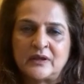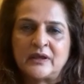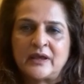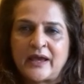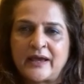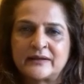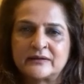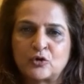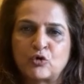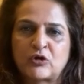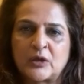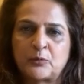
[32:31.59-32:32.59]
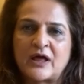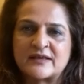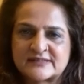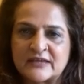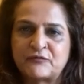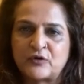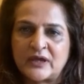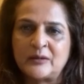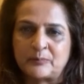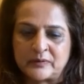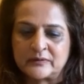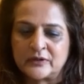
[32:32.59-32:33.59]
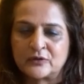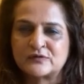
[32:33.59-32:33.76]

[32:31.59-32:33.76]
and you're okay about asking for help, you know.